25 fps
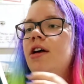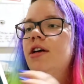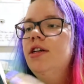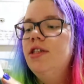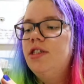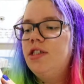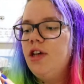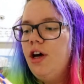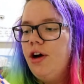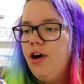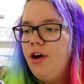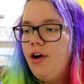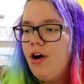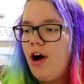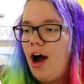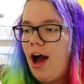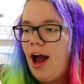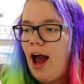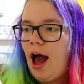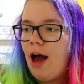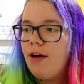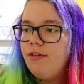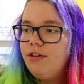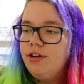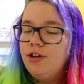So I
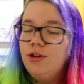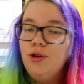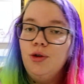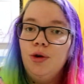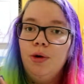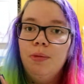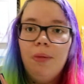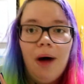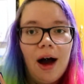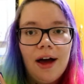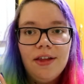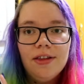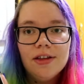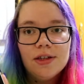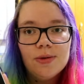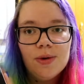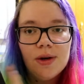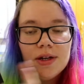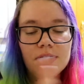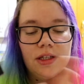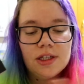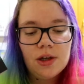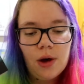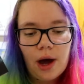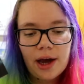had to buy this
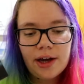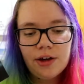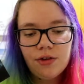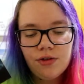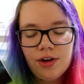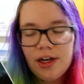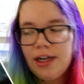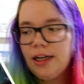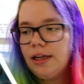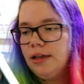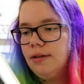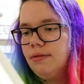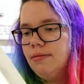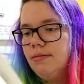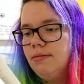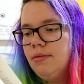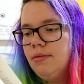one so I could read it.